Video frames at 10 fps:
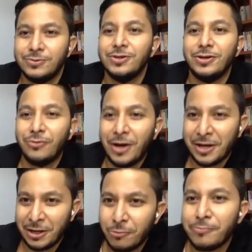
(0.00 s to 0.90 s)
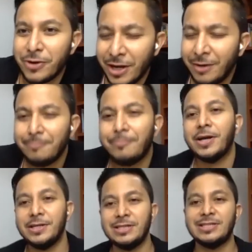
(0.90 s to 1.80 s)
You know, I cannot brain, but
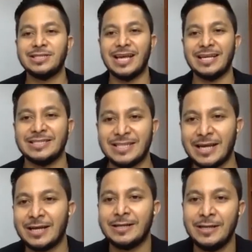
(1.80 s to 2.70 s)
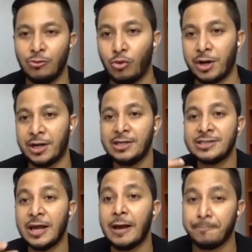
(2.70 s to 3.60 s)
this is exactly what has
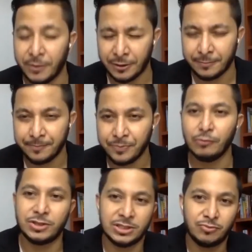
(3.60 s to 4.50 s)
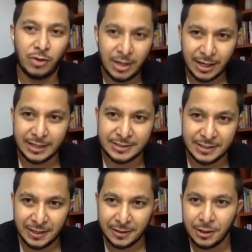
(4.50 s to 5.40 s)
happened, which is why, like I
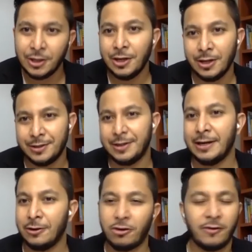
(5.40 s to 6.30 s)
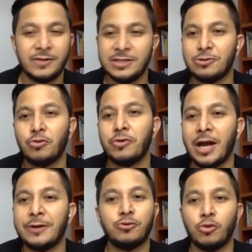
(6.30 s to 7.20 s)
said, there are a lot of this theory I
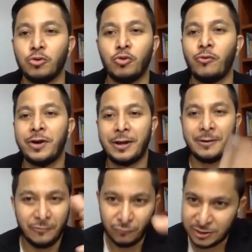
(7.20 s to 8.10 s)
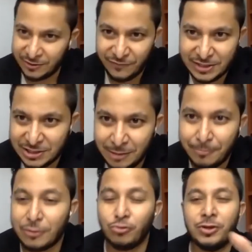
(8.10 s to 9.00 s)
don't know when I was investing,
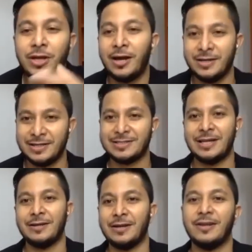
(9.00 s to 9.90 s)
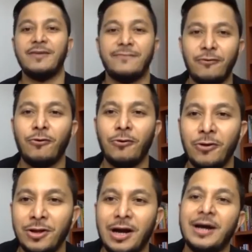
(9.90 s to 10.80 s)
but today I understand, and therefore
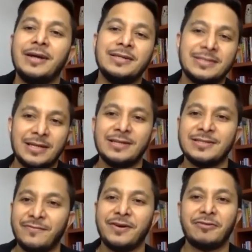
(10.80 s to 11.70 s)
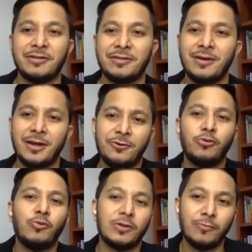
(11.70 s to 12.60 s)
I understand the 7 criteria. I know
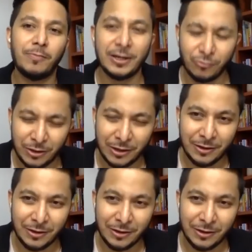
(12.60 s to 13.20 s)
what to buy today.